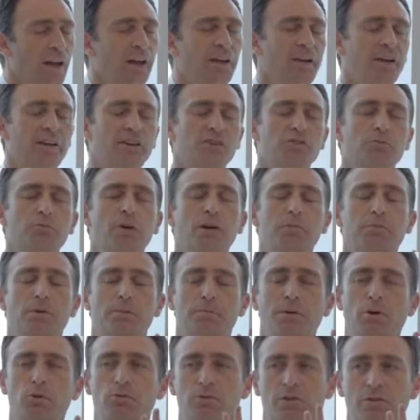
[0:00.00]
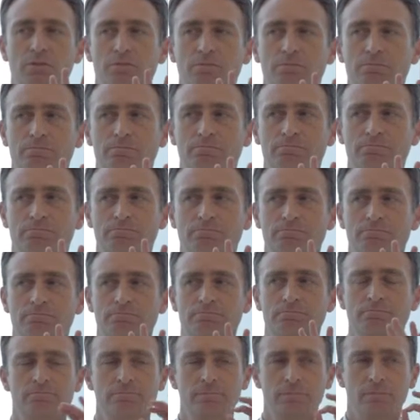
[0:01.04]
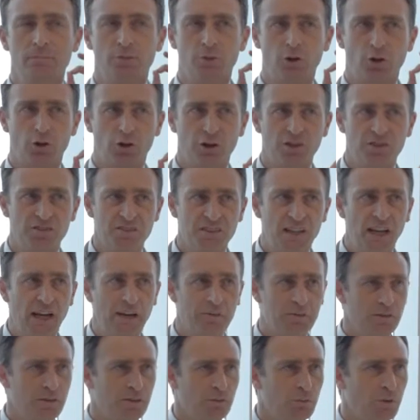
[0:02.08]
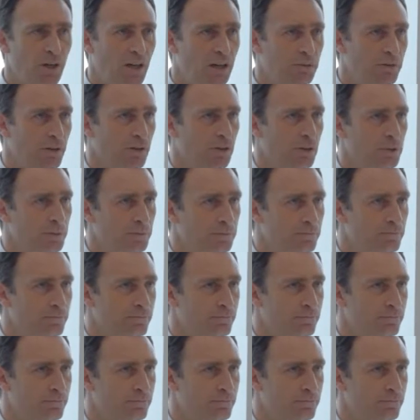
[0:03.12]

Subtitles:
here is my proposal for these times we're living through.